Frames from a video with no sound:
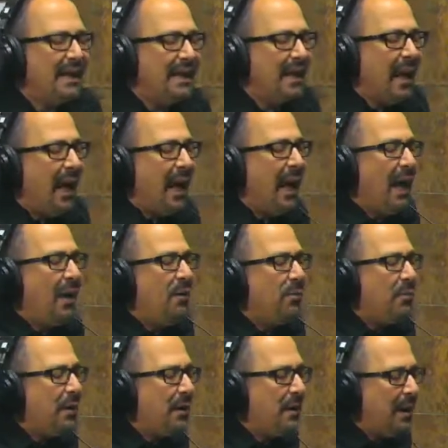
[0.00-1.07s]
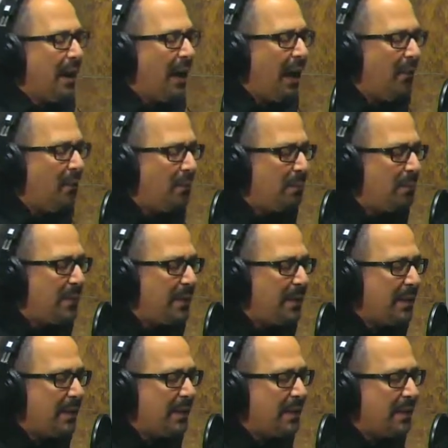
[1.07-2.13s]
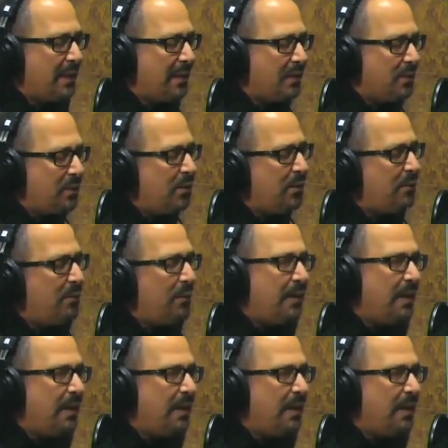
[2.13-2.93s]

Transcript: how being? Do you feel